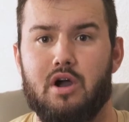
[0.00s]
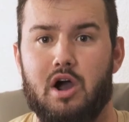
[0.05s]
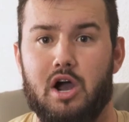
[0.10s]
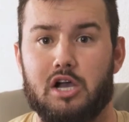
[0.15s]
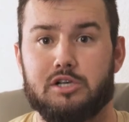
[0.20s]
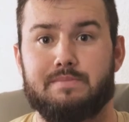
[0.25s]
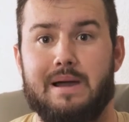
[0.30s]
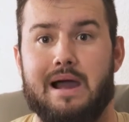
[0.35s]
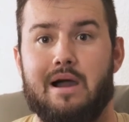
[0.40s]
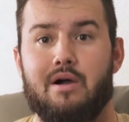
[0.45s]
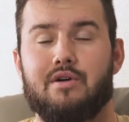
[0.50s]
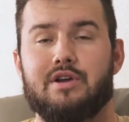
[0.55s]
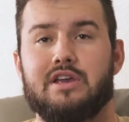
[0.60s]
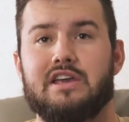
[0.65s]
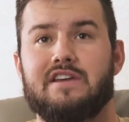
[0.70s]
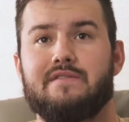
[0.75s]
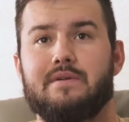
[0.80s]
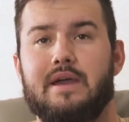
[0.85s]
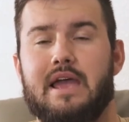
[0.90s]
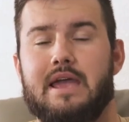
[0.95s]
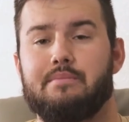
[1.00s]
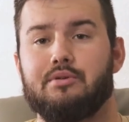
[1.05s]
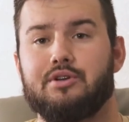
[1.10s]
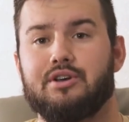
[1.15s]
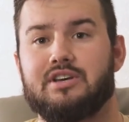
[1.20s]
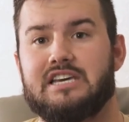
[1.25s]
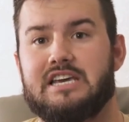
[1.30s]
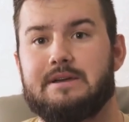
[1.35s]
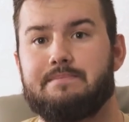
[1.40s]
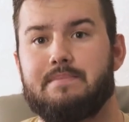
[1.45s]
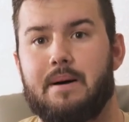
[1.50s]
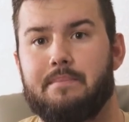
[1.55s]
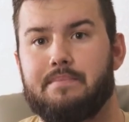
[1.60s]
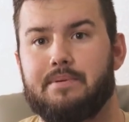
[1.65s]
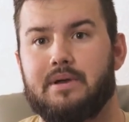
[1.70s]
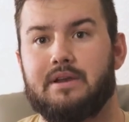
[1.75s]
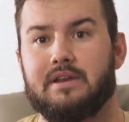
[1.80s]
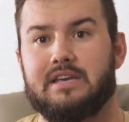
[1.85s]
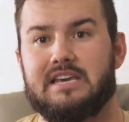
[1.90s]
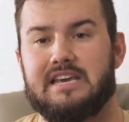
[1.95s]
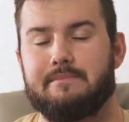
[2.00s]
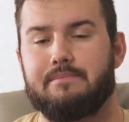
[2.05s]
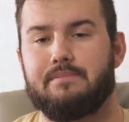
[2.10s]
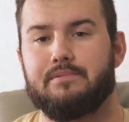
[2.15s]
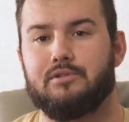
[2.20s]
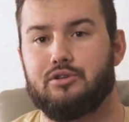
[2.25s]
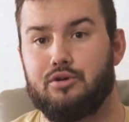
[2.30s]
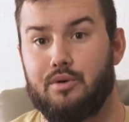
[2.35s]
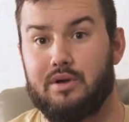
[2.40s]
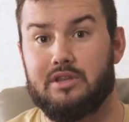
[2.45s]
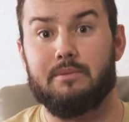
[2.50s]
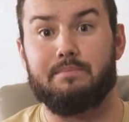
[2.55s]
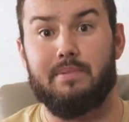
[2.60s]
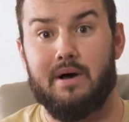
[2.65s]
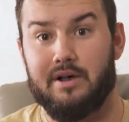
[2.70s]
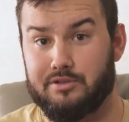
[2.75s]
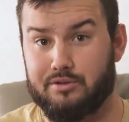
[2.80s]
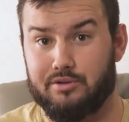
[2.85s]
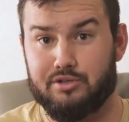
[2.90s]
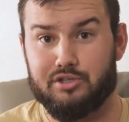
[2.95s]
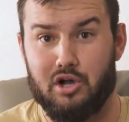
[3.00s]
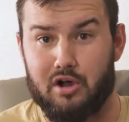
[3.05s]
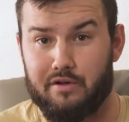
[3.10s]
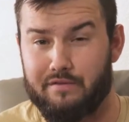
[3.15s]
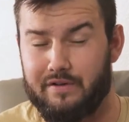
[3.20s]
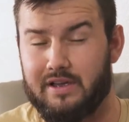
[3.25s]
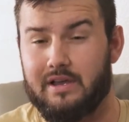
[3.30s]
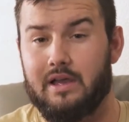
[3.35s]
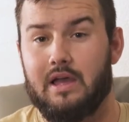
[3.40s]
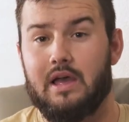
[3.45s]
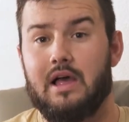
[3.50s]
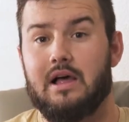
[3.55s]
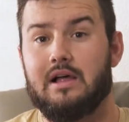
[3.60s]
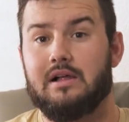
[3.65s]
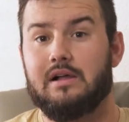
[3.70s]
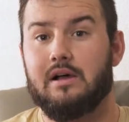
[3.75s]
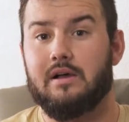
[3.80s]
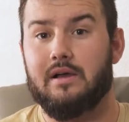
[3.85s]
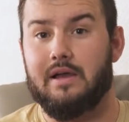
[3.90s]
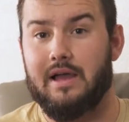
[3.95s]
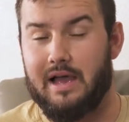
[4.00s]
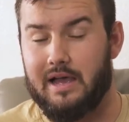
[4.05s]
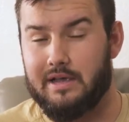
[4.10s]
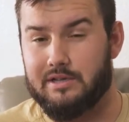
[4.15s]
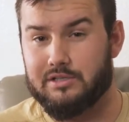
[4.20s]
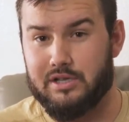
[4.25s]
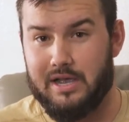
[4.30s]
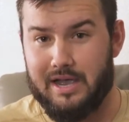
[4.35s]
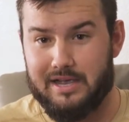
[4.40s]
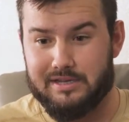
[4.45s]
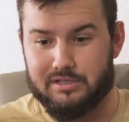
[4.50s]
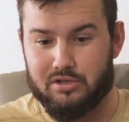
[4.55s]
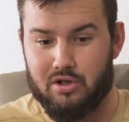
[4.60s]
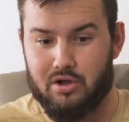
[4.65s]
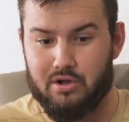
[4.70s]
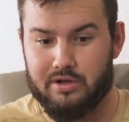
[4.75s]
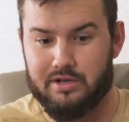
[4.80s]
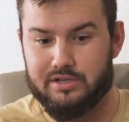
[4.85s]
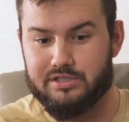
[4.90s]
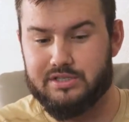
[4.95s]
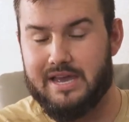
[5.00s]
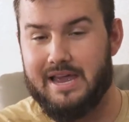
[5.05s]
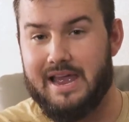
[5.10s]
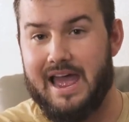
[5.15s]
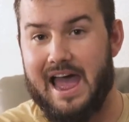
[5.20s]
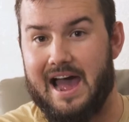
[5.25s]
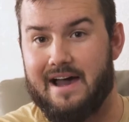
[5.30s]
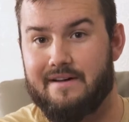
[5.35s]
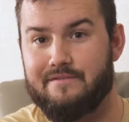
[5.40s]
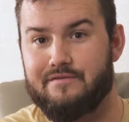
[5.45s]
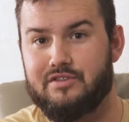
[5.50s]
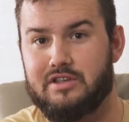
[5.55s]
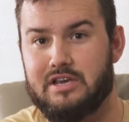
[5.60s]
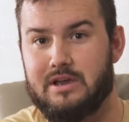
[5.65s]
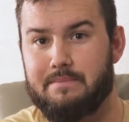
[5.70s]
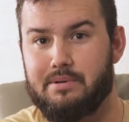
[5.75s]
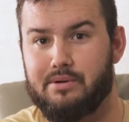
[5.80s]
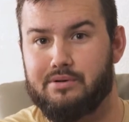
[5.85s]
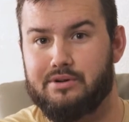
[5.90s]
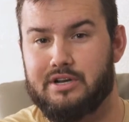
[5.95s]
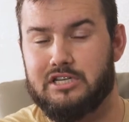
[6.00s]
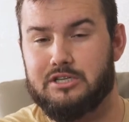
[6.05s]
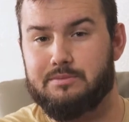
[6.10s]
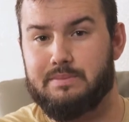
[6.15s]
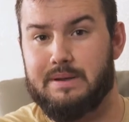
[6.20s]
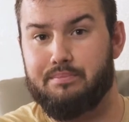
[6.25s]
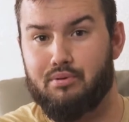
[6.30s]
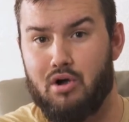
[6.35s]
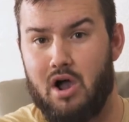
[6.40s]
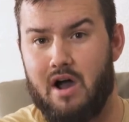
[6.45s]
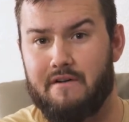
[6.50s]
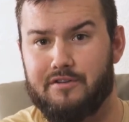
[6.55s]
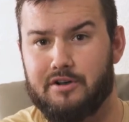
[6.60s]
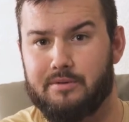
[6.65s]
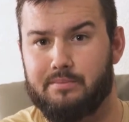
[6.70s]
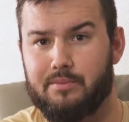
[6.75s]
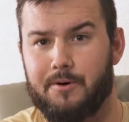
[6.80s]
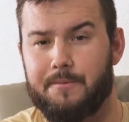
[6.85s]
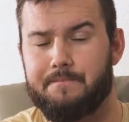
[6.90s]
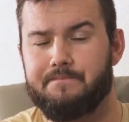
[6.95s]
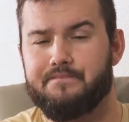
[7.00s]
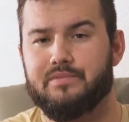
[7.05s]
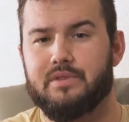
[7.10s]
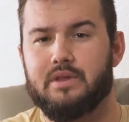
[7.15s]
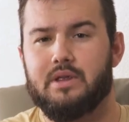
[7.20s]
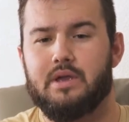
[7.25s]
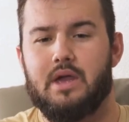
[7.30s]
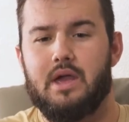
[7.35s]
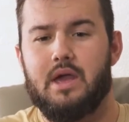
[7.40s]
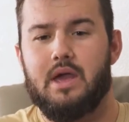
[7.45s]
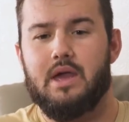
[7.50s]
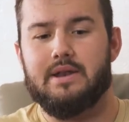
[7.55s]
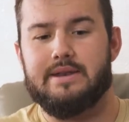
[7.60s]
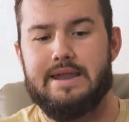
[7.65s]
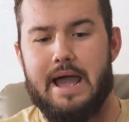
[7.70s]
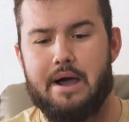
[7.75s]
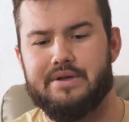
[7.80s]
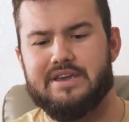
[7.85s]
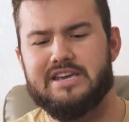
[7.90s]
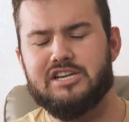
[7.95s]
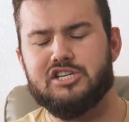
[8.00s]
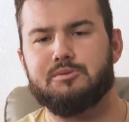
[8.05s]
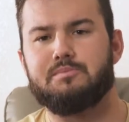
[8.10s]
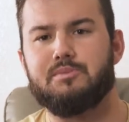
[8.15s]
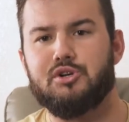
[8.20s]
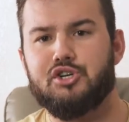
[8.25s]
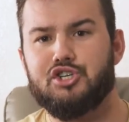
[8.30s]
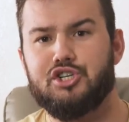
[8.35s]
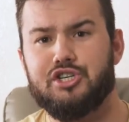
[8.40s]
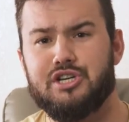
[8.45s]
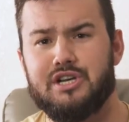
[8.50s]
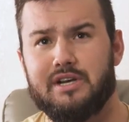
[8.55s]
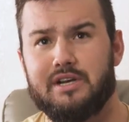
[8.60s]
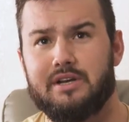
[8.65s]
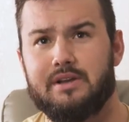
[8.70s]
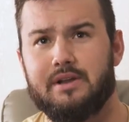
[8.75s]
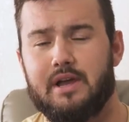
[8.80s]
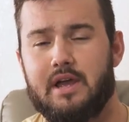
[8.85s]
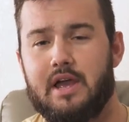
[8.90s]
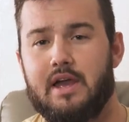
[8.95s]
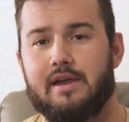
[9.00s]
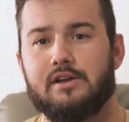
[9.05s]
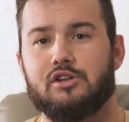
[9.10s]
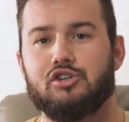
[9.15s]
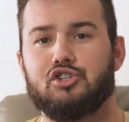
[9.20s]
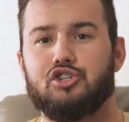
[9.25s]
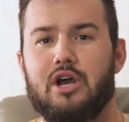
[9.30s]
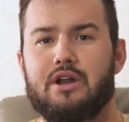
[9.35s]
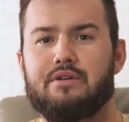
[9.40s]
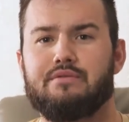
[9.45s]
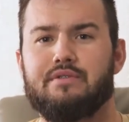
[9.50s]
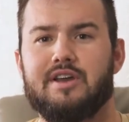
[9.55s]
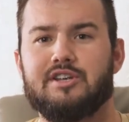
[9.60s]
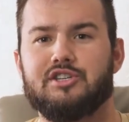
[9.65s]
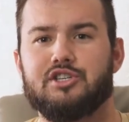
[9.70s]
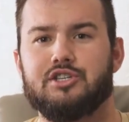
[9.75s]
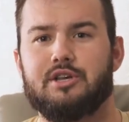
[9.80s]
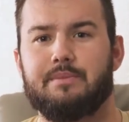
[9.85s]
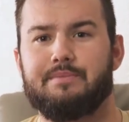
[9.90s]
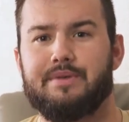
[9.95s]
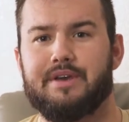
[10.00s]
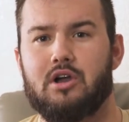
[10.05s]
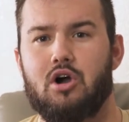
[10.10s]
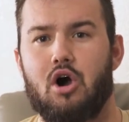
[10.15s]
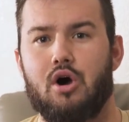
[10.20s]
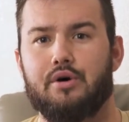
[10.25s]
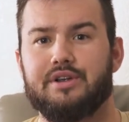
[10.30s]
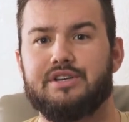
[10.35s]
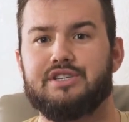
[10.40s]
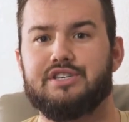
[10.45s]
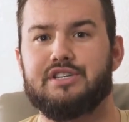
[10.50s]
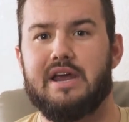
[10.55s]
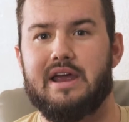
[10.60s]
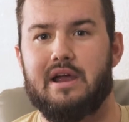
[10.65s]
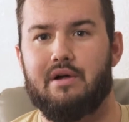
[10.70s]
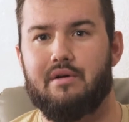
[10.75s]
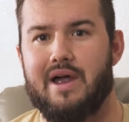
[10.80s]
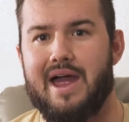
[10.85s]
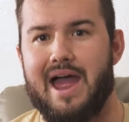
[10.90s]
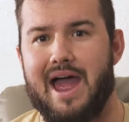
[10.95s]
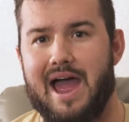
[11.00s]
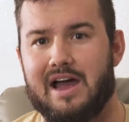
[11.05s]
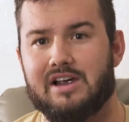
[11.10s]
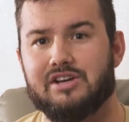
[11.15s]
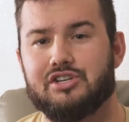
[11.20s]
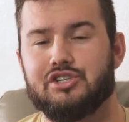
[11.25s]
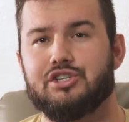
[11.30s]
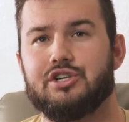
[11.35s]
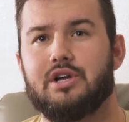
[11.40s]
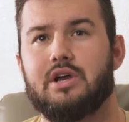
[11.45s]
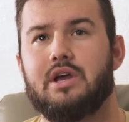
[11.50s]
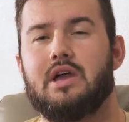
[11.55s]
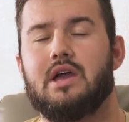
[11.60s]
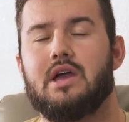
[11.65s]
cost power able to keep up and keep doing the puzzle solving as long as they have the ability to be profitable. Now, each machine generates something called a terahash.